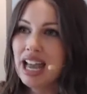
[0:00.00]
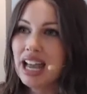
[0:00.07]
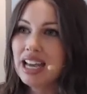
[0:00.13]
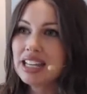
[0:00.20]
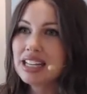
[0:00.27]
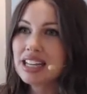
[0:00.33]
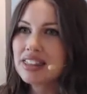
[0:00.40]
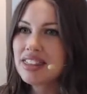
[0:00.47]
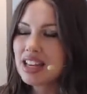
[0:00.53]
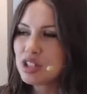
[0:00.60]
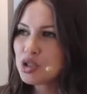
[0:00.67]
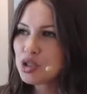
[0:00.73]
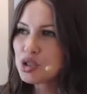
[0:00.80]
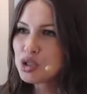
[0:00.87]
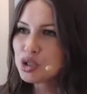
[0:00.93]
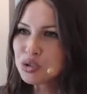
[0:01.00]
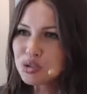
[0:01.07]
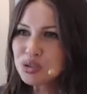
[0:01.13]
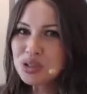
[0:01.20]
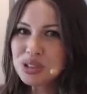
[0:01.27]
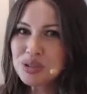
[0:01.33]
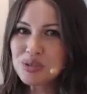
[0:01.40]
And that's
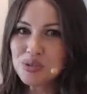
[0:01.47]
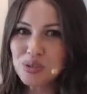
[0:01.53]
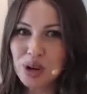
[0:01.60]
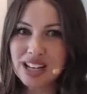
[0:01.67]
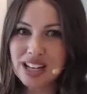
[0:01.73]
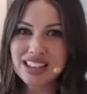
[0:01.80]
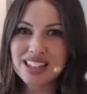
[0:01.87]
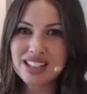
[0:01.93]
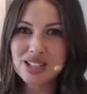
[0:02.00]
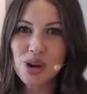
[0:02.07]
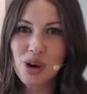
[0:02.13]
truly what this